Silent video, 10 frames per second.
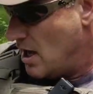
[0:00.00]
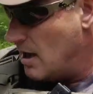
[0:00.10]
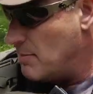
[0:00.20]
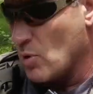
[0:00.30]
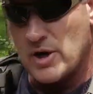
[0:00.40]

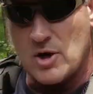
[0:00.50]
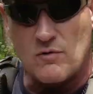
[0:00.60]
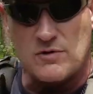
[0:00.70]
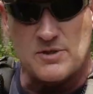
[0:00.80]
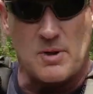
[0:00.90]
Uh, but we're going to go
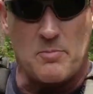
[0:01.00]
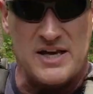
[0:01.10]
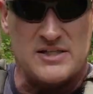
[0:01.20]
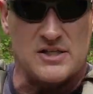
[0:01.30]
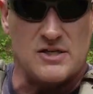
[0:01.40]
over some of the
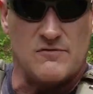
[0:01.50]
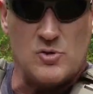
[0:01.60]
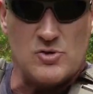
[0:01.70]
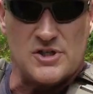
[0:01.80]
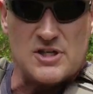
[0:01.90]
basics of
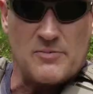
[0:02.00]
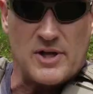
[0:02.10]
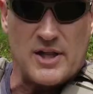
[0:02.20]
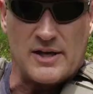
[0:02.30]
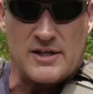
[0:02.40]
using
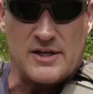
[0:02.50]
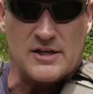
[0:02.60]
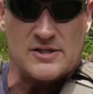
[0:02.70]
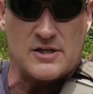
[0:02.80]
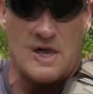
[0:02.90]
something like
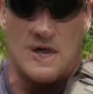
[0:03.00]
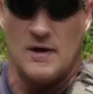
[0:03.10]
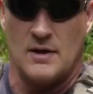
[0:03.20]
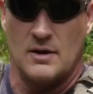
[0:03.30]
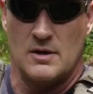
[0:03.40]
this
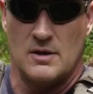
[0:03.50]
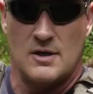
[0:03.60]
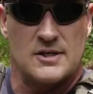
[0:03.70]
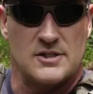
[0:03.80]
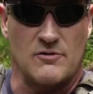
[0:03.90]

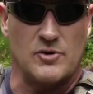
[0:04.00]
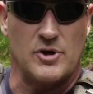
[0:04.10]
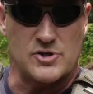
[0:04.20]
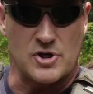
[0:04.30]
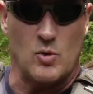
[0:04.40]
several
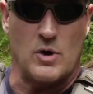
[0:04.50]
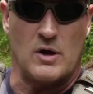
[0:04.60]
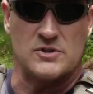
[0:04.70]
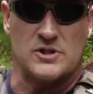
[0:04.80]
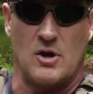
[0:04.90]
years ago when I
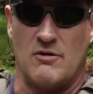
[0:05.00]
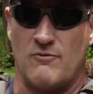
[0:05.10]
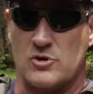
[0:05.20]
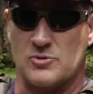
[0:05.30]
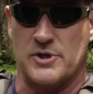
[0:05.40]
was in law
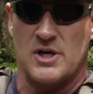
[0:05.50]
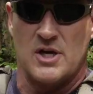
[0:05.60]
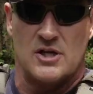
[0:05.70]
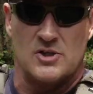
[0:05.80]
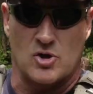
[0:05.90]
enforcement,
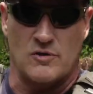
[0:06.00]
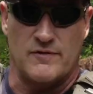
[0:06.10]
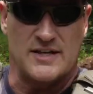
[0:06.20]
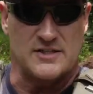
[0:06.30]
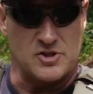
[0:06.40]
served
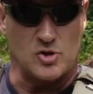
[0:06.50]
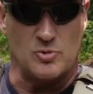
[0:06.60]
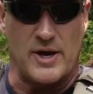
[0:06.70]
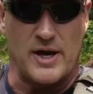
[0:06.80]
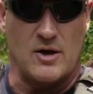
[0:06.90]
as a shield
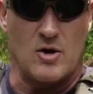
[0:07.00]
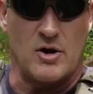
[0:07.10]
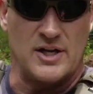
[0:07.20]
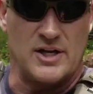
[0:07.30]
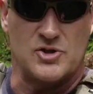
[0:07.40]
man
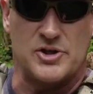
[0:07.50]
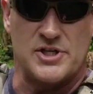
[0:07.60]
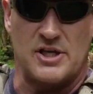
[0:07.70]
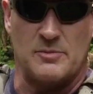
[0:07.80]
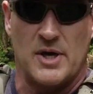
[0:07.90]
on an entry
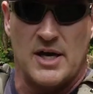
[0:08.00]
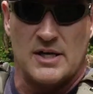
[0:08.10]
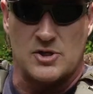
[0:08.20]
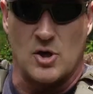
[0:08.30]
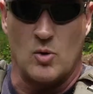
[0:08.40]
team.
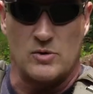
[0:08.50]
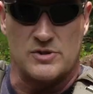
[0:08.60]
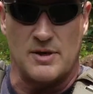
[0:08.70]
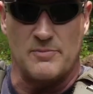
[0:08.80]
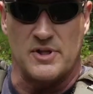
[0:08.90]
So it was
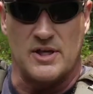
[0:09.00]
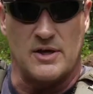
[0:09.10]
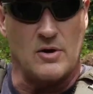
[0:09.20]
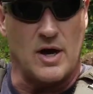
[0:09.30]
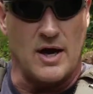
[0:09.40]
something
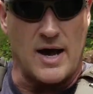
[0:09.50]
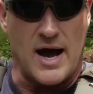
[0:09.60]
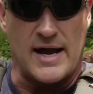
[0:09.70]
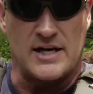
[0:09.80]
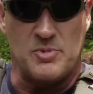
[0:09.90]
that uh, I
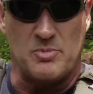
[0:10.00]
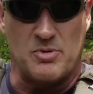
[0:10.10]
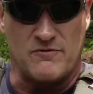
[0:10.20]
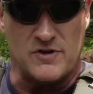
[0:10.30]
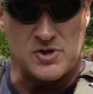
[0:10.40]
had to be
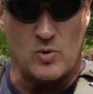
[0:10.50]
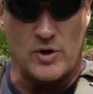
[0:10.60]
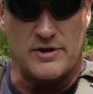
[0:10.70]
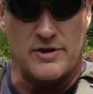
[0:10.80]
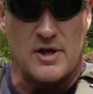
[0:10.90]
proficient
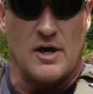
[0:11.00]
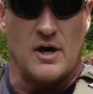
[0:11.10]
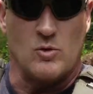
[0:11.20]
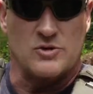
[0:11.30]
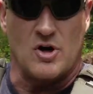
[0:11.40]
with.
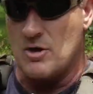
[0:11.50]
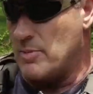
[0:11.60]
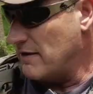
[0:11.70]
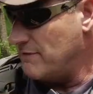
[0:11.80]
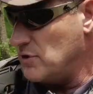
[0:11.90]
And we'll talk
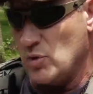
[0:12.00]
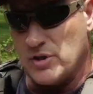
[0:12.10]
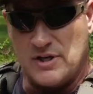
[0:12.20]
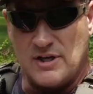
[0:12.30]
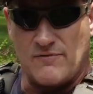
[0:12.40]
about a few of
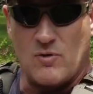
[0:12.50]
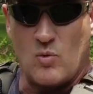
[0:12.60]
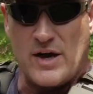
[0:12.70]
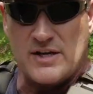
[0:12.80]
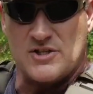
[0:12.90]
the different
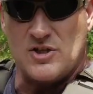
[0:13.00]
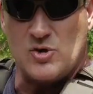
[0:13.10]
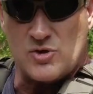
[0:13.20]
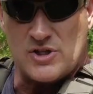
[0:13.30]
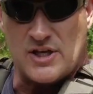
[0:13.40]
ways to
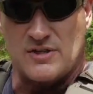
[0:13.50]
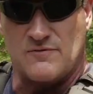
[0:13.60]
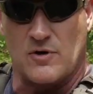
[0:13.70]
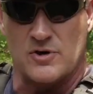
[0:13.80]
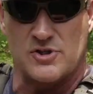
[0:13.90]
use this
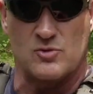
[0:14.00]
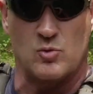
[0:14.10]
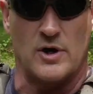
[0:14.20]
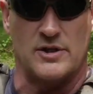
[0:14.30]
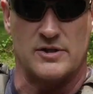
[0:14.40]
versus
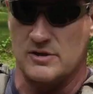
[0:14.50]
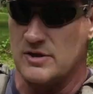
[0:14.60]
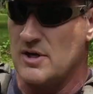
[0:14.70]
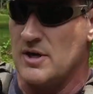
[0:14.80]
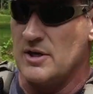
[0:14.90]
what the,
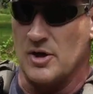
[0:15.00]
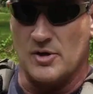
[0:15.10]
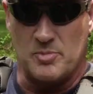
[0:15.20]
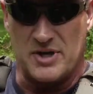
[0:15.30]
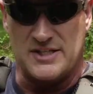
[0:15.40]
you know,
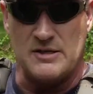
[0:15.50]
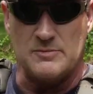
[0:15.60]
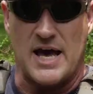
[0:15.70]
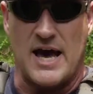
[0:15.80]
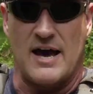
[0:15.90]
the big teams
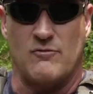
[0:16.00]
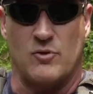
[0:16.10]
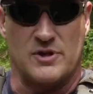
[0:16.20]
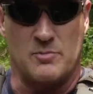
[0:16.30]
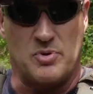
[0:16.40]
have
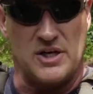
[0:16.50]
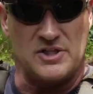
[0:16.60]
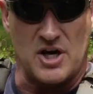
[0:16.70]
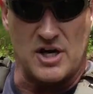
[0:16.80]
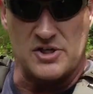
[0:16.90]
with the big
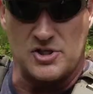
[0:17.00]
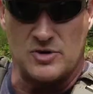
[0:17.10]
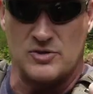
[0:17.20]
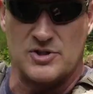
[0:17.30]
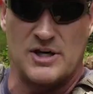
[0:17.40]
giant
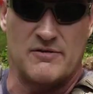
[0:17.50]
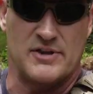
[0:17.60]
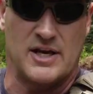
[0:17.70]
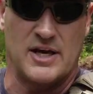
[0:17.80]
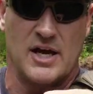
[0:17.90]
shields and
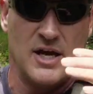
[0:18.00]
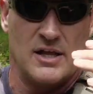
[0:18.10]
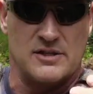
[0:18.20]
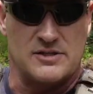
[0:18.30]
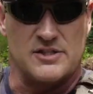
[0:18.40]
everything.
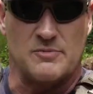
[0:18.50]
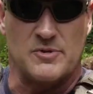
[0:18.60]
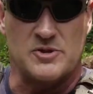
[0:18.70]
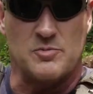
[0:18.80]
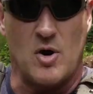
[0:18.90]
This is
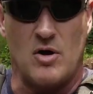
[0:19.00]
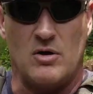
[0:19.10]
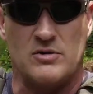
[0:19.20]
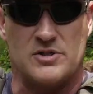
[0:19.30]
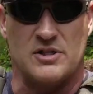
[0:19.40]
something
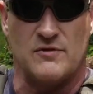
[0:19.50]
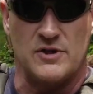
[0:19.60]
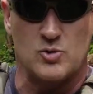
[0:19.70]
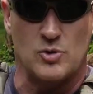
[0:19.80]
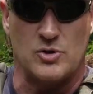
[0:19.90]
small. It's
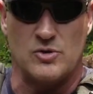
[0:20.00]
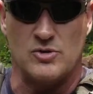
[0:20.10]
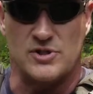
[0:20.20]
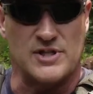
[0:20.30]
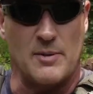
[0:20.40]
individual use.
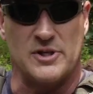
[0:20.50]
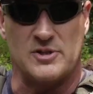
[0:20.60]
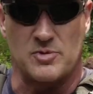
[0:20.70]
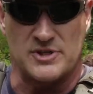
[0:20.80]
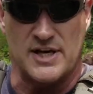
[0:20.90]
It's not meant to
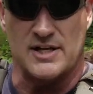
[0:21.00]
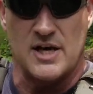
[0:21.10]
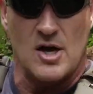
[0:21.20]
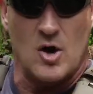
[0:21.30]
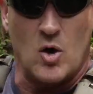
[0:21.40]
protect
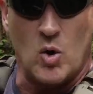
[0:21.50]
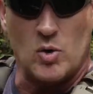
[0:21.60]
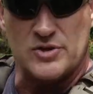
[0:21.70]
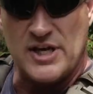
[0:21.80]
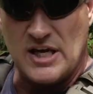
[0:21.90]
a whole
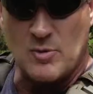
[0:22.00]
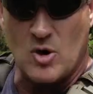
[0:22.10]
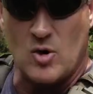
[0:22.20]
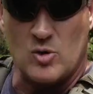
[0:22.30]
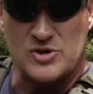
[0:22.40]
team or
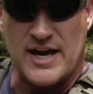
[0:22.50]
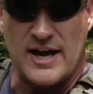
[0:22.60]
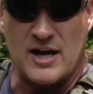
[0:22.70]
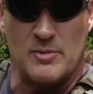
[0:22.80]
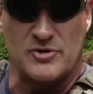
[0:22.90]
a whole
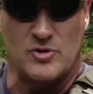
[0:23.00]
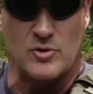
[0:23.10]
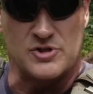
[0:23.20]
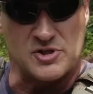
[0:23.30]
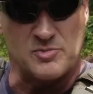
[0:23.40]
stack coming through.
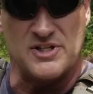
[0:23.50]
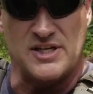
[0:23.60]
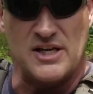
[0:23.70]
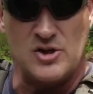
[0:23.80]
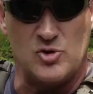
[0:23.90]
It's just meant to
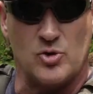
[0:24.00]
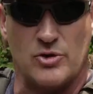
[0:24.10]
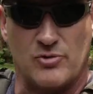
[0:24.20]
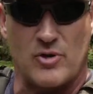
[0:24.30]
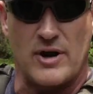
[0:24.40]
get you to a
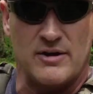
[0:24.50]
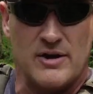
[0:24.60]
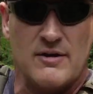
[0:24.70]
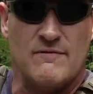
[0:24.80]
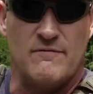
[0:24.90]
threat
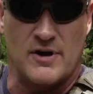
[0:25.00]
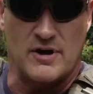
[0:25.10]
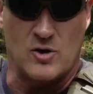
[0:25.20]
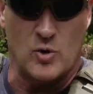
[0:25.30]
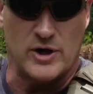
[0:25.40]

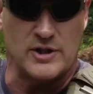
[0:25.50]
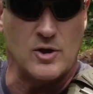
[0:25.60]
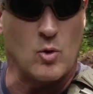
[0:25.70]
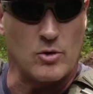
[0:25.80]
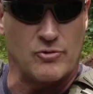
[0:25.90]
very quickly
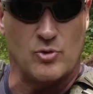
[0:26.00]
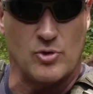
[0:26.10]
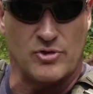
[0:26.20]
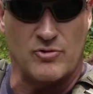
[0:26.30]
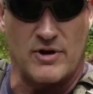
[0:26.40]
or through
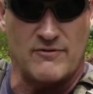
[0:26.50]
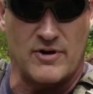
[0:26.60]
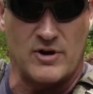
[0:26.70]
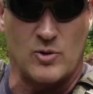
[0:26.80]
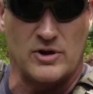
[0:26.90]
a threat
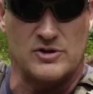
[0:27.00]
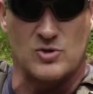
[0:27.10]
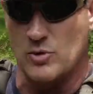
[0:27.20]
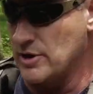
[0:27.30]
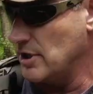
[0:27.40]
very quickly. So
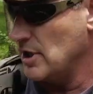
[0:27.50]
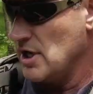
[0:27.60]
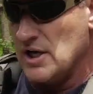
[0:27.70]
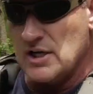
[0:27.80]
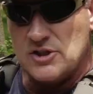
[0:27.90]
we're going to
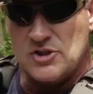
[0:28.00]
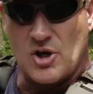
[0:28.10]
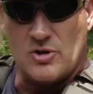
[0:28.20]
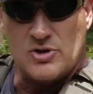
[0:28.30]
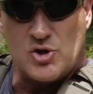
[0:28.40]

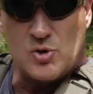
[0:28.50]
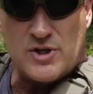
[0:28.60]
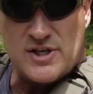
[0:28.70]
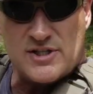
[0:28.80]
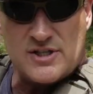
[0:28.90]
show shoot
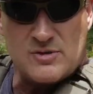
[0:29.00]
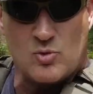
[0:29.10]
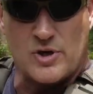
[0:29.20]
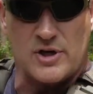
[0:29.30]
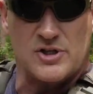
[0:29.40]
this.
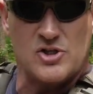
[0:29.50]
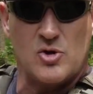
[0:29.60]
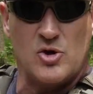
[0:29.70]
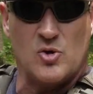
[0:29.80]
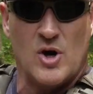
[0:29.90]
We're going to show
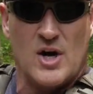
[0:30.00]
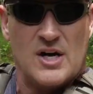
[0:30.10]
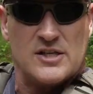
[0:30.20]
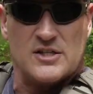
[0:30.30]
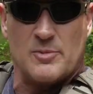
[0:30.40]
you
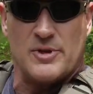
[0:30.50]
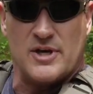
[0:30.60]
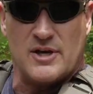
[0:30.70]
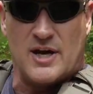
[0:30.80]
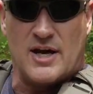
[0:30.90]
some of
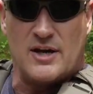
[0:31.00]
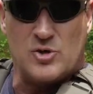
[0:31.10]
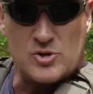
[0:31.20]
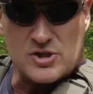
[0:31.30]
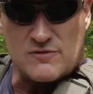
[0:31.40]
the uh,
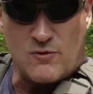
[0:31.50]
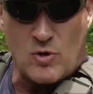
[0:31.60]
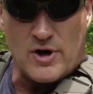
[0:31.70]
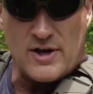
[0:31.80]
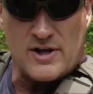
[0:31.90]
uses
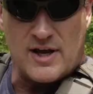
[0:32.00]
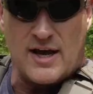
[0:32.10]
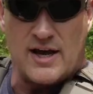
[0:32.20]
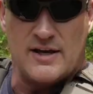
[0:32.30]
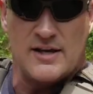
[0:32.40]
for it
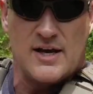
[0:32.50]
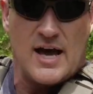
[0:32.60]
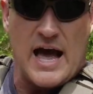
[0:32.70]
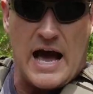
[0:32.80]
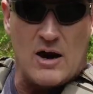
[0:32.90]
and
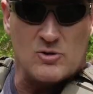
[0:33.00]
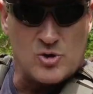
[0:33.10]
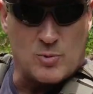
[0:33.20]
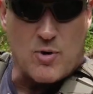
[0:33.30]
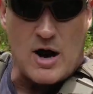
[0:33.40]
how
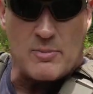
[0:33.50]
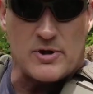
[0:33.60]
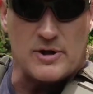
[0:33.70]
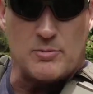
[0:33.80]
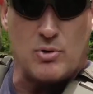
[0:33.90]
to
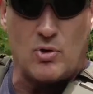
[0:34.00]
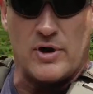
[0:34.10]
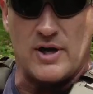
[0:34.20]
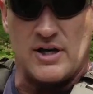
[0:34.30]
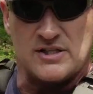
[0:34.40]
properly employ
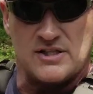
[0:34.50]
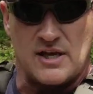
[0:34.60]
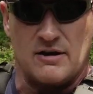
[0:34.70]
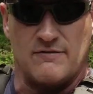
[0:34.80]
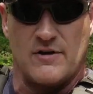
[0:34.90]
it
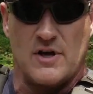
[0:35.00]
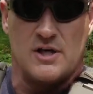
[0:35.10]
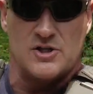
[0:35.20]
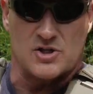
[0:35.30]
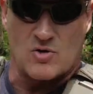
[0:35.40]
instead of
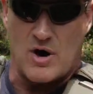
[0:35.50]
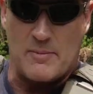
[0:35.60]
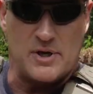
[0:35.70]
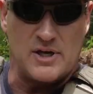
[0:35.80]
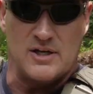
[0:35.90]
just
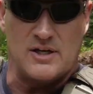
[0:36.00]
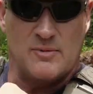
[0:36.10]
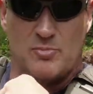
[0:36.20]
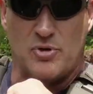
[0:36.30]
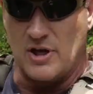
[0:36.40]
grabbing it
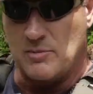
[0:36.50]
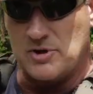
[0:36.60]
and putting it